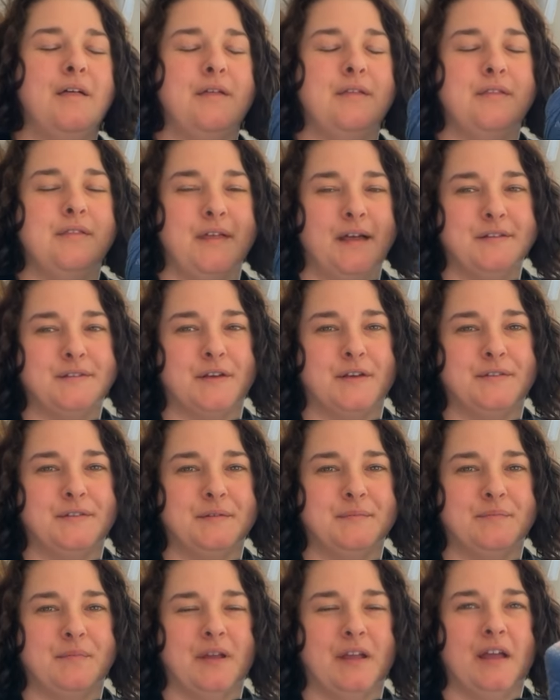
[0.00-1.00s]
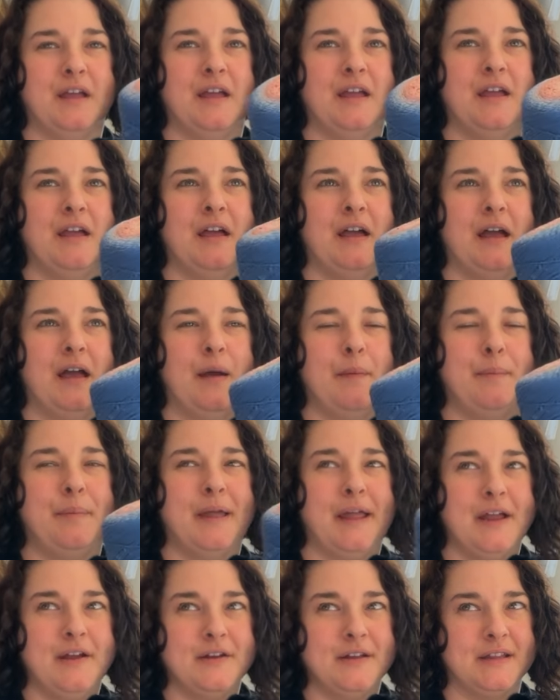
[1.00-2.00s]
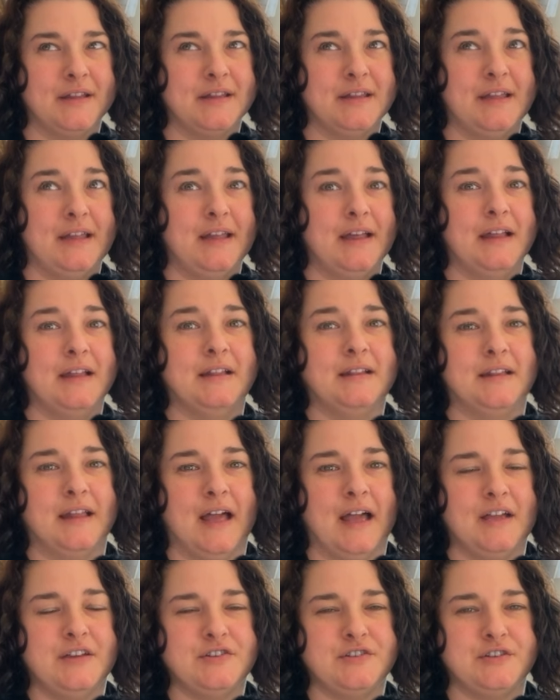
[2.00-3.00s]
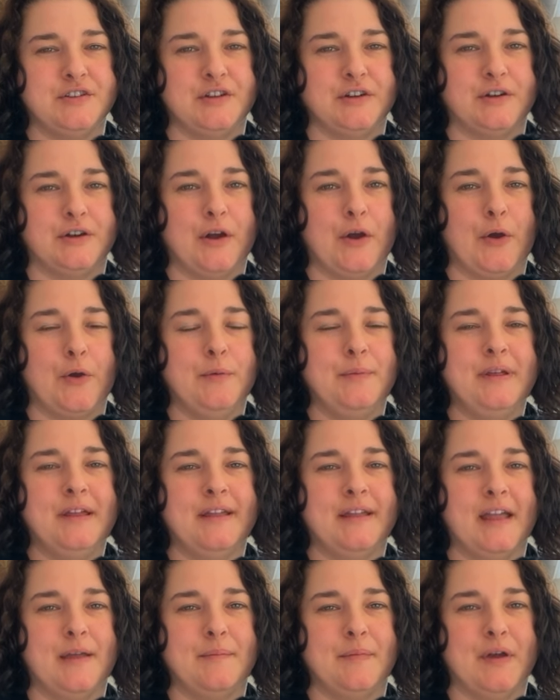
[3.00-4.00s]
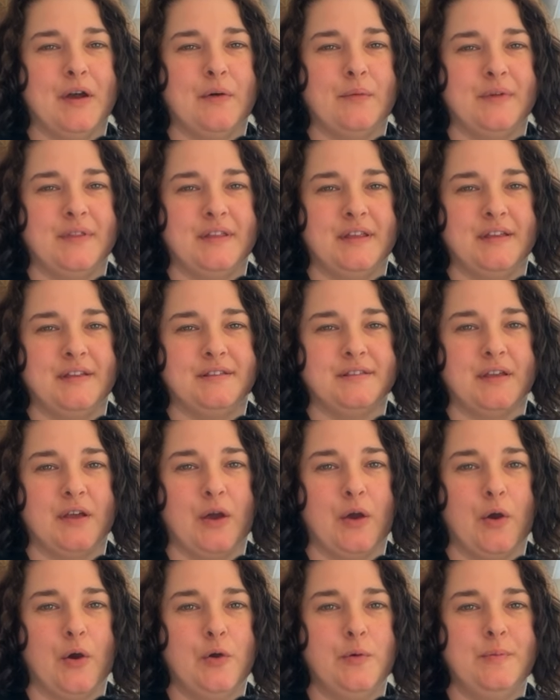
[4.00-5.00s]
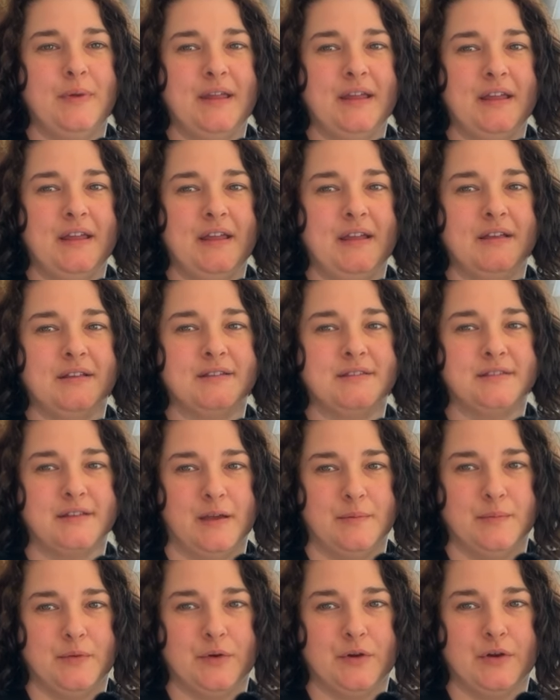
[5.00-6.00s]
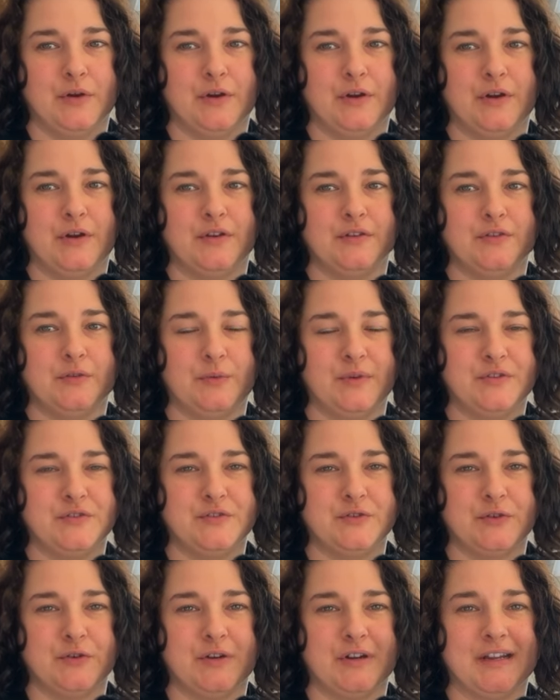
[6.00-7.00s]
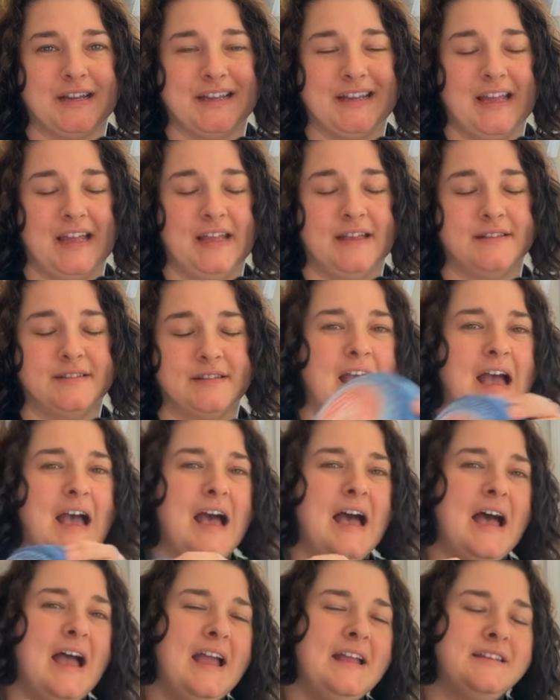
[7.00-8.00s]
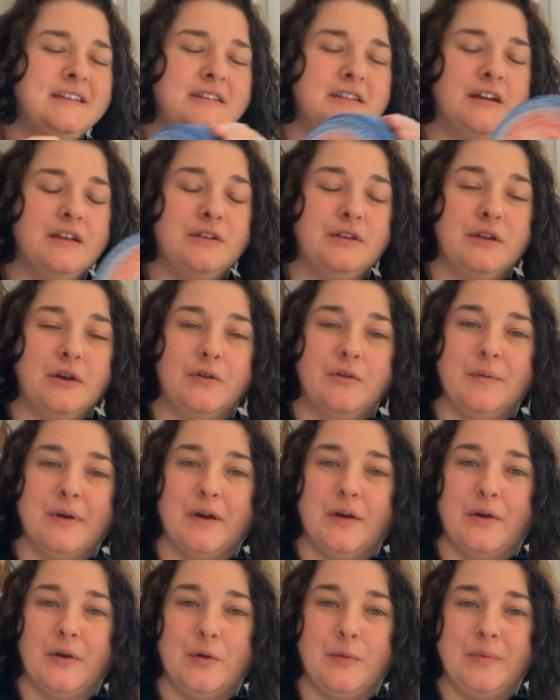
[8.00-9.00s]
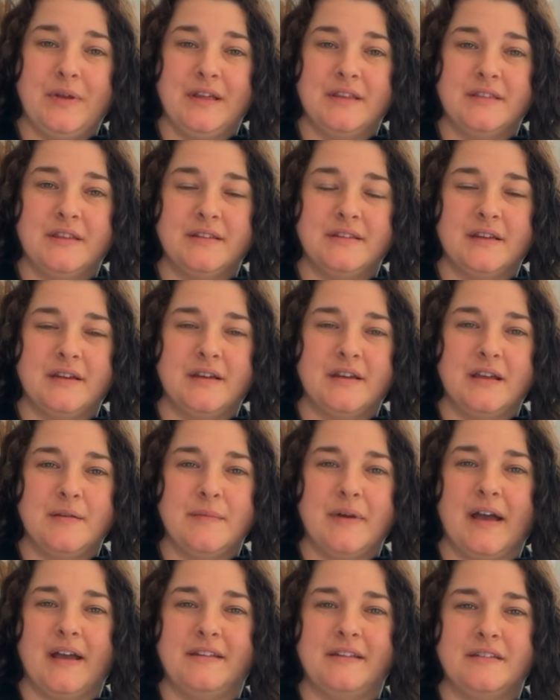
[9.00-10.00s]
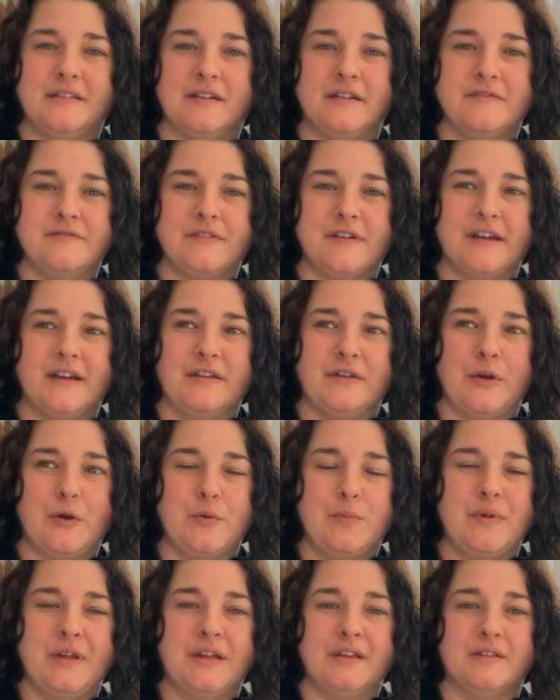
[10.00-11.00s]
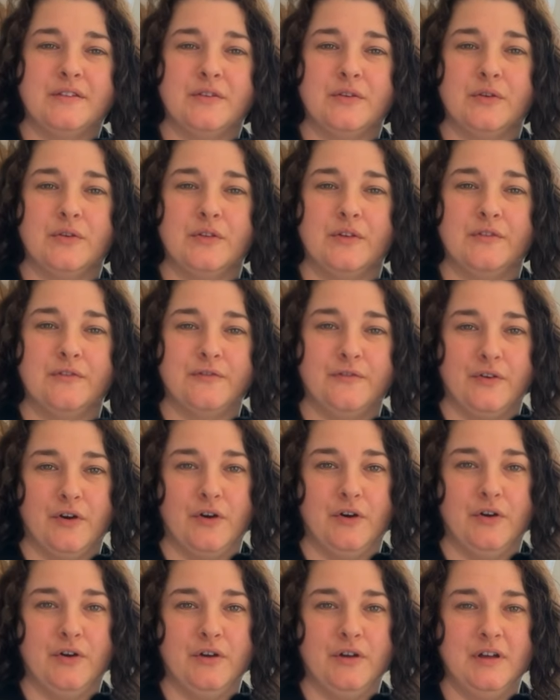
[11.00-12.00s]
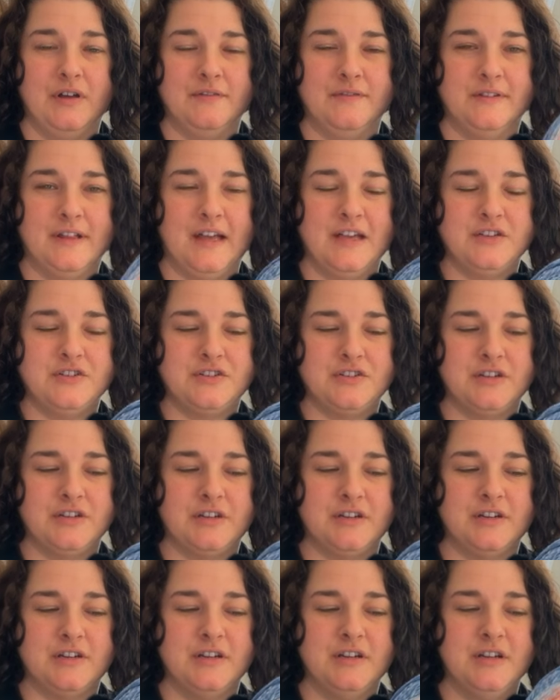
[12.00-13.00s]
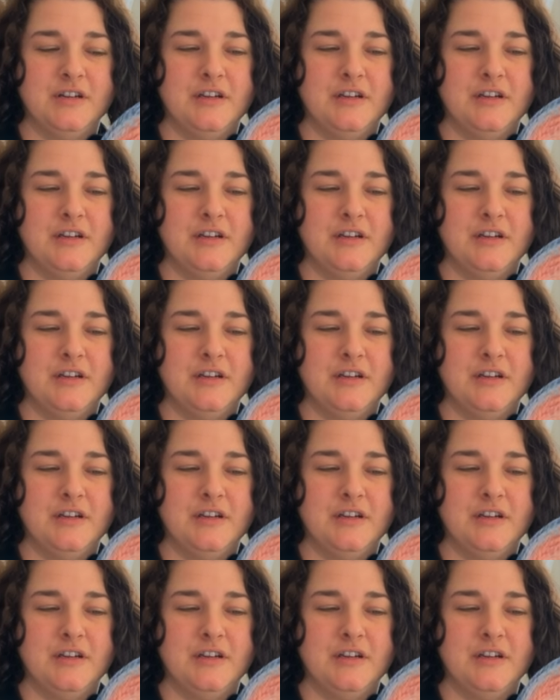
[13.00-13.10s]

that's awesome. Apparently, uh, last year, Hobbii came out with these Hobbii Summer Twister Cakes. I did not know about Hobbii at the time. I did not find Hobbii until the fall of last year